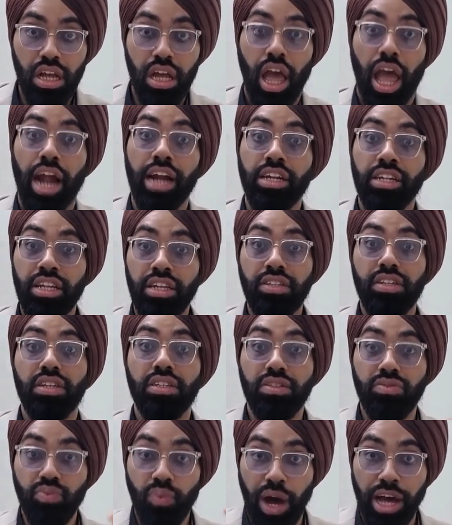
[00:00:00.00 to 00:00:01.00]
And this
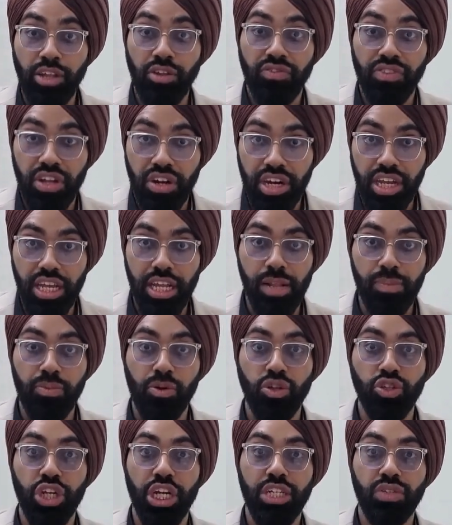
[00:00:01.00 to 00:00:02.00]
is one of the real
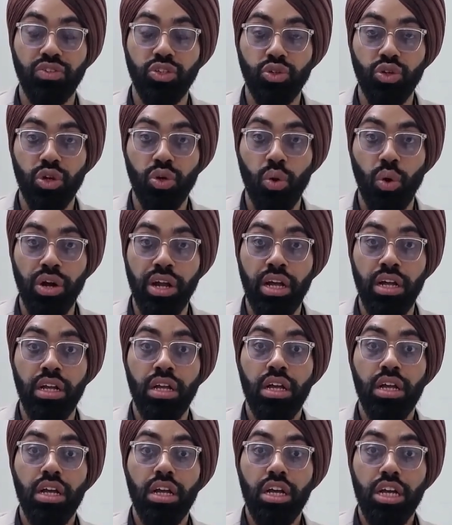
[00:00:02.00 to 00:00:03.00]
projects which you're
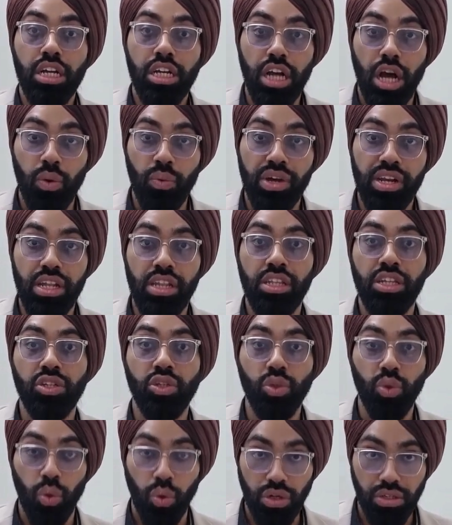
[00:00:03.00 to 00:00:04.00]
gonna cover in this
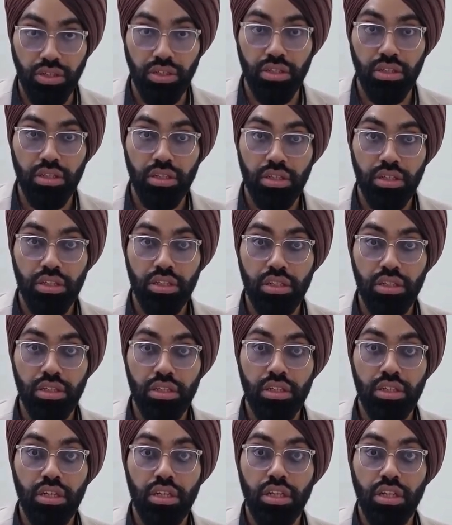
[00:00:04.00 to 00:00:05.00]
course.
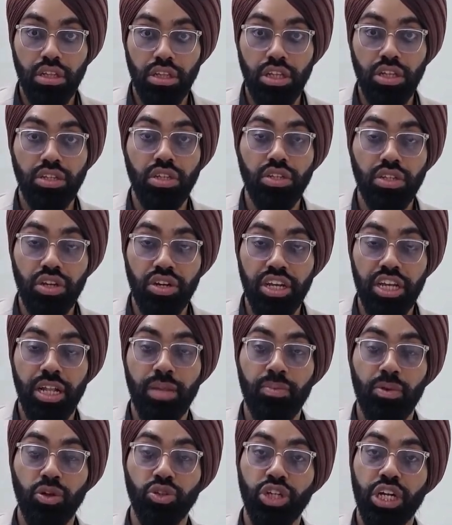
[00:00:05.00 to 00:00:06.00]
This is a real
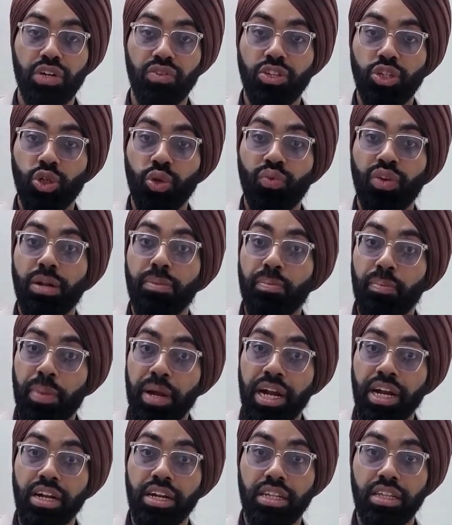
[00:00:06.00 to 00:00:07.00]
project which you will
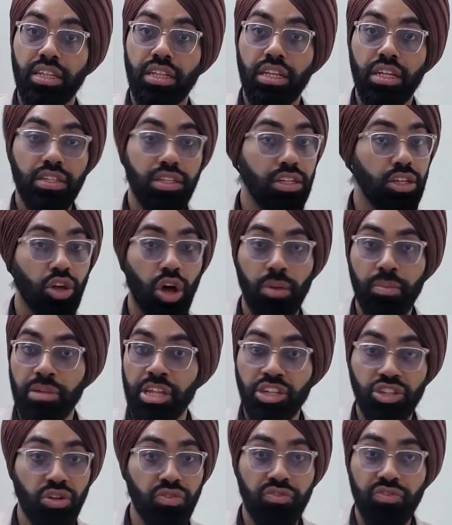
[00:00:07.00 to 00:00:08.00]
build. This is a
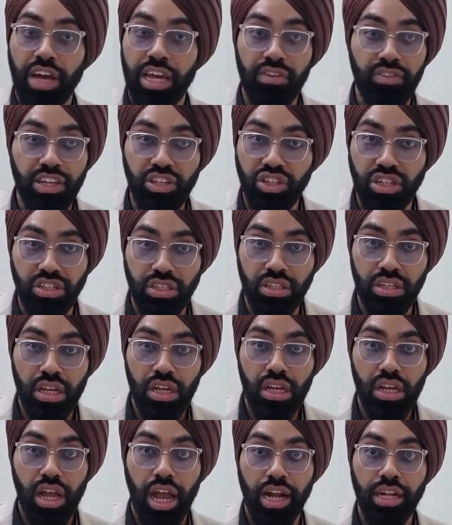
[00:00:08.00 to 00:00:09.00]
combination of 5 agents.
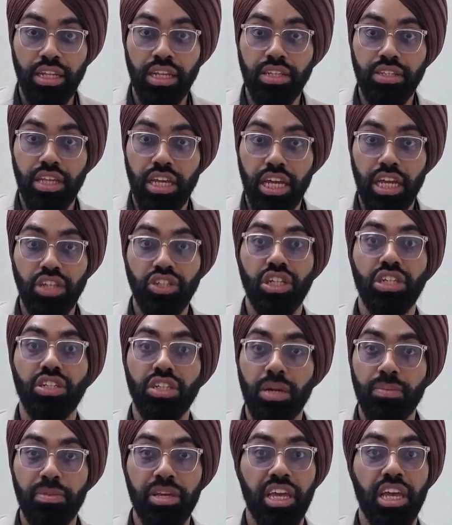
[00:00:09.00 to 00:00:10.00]
And these agents
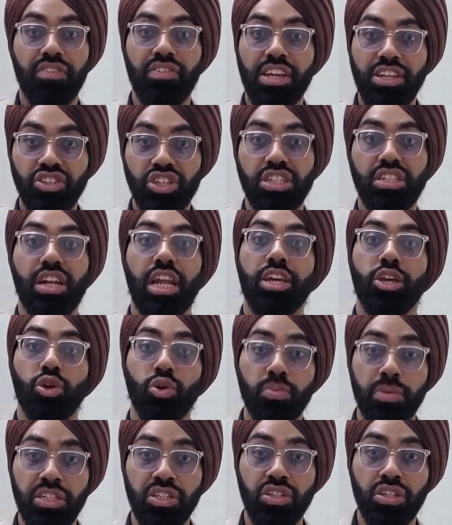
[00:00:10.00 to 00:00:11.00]
are behaving just like
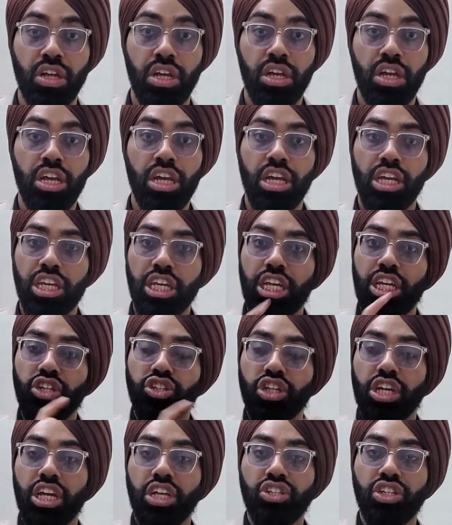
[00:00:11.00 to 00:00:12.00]
humans.
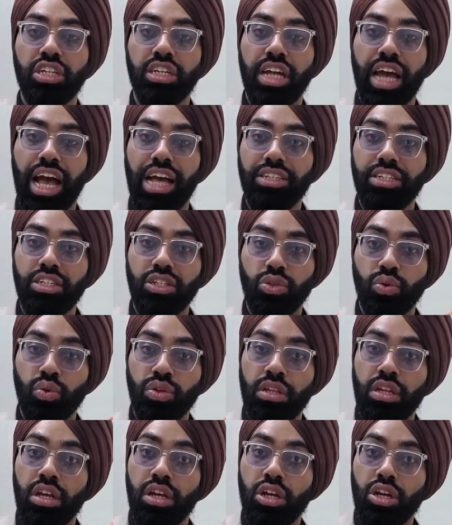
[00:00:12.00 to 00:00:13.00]
Each agent has its
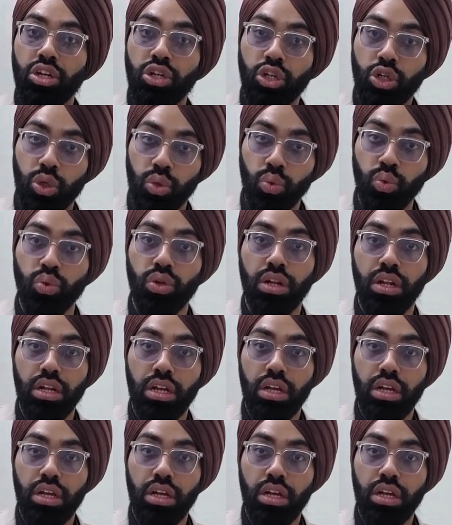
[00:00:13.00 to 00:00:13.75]
own tool.